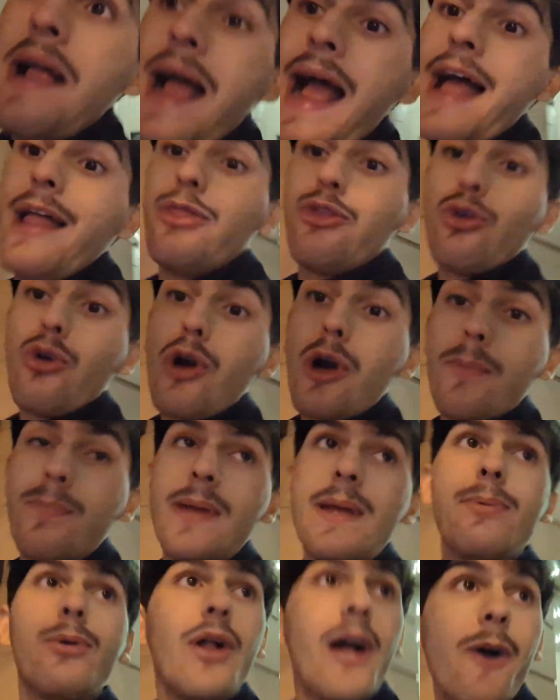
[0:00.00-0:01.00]
and there are
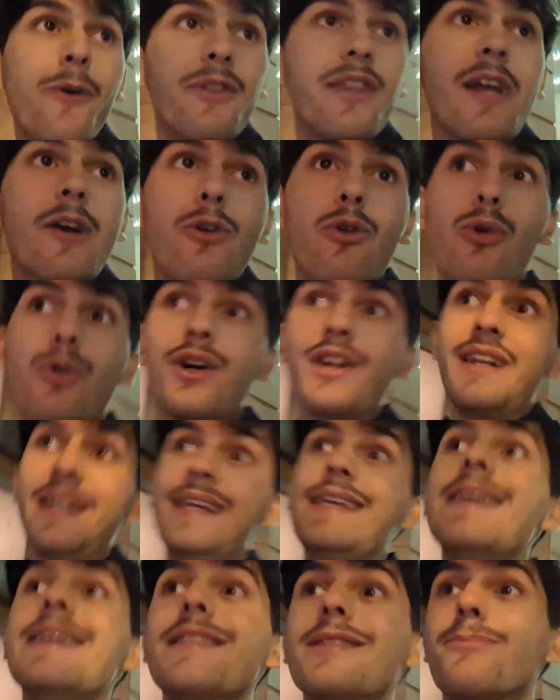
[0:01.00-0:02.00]
people out there who are going
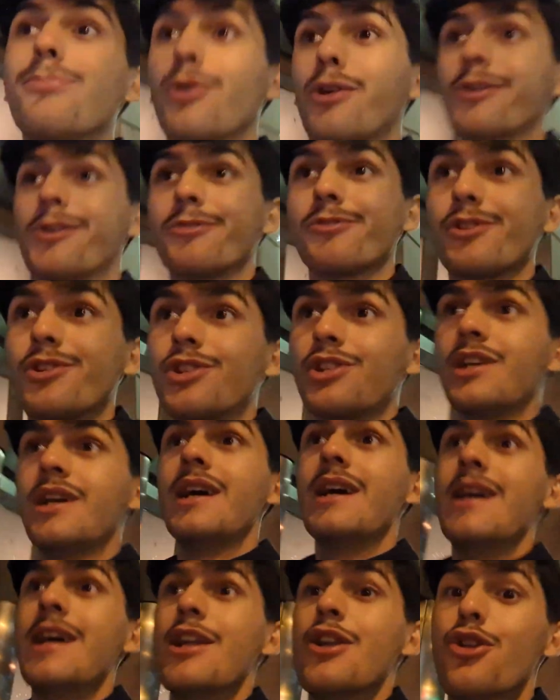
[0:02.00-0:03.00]
to eat the burgers
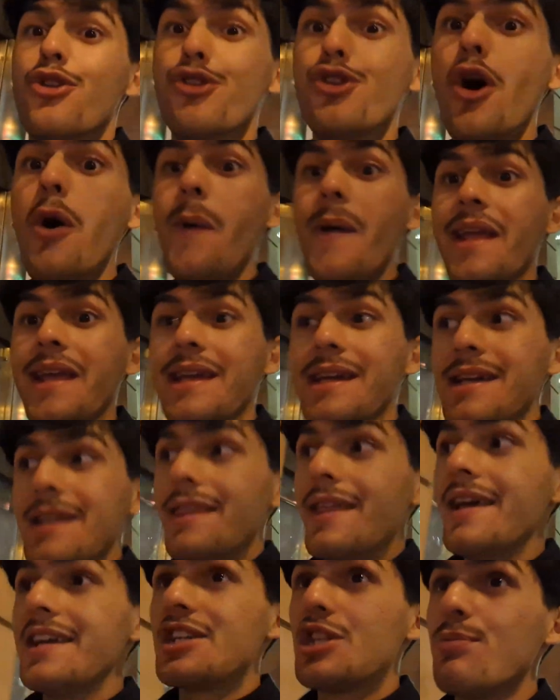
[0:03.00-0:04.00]
knowing
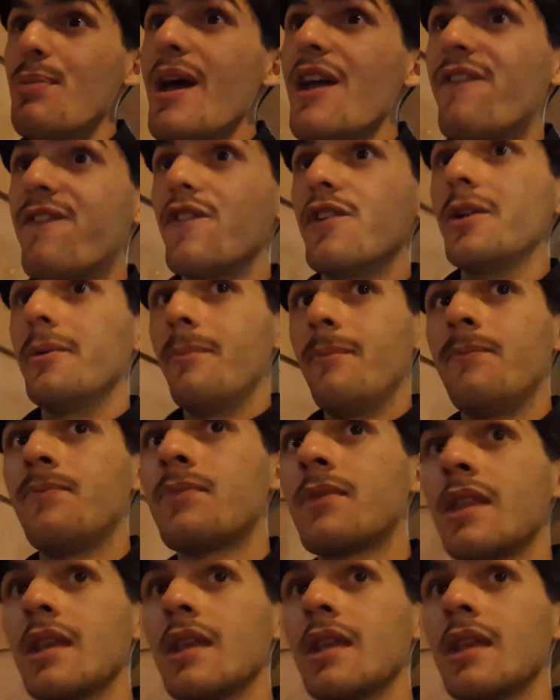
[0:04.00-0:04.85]
that it's bad for them.